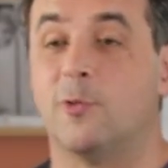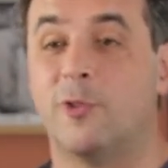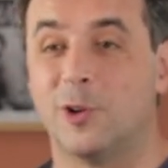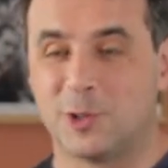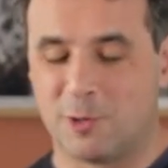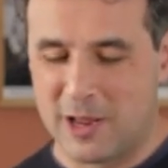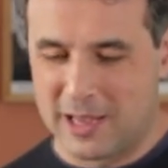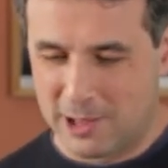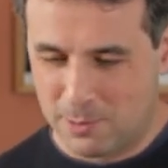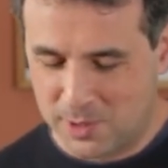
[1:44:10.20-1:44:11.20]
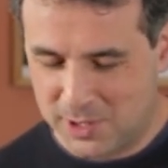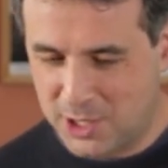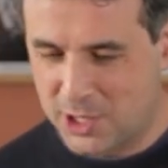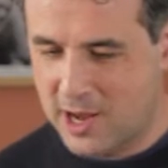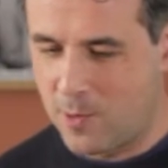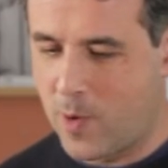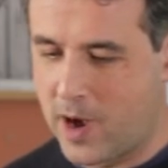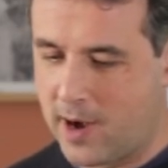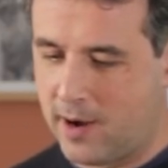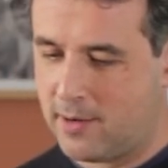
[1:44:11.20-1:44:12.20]
first critical position
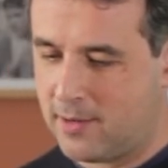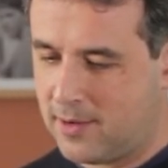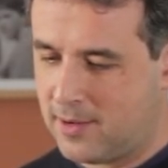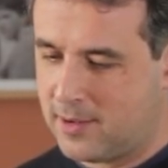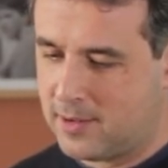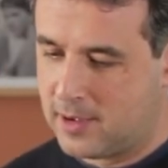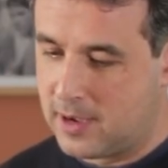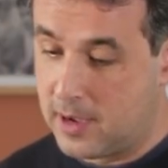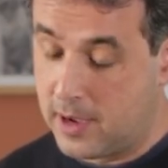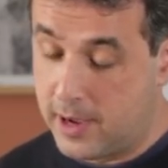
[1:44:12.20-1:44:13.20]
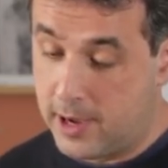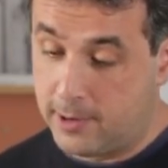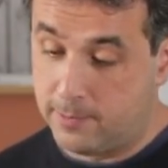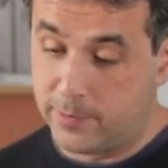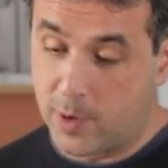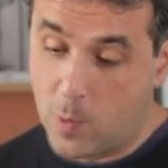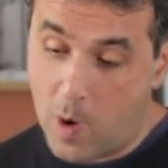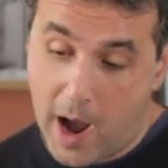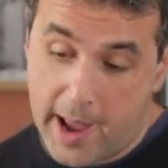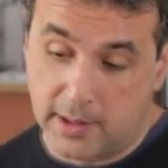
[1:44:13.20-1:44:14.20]
where
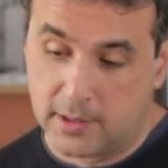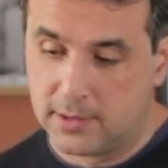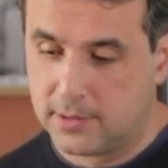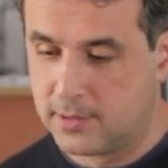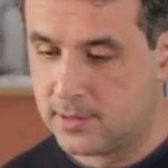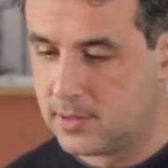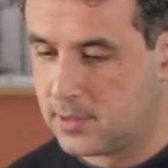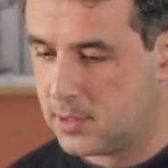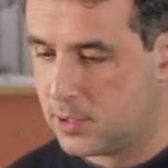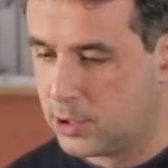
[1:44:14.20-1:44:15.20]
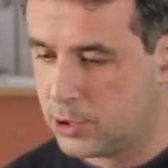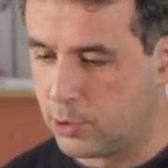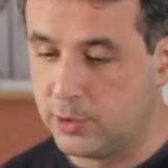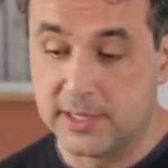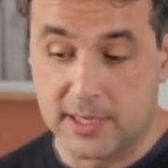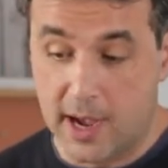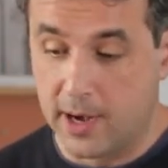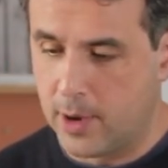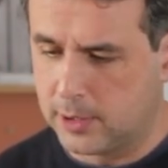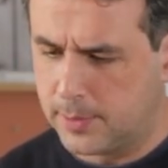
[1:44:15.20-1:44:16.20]
white should decide
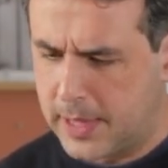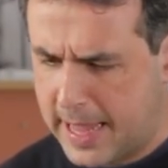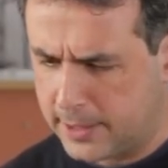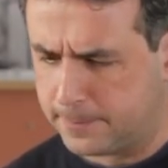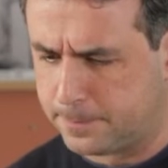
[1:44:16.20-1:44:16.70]
about the plan.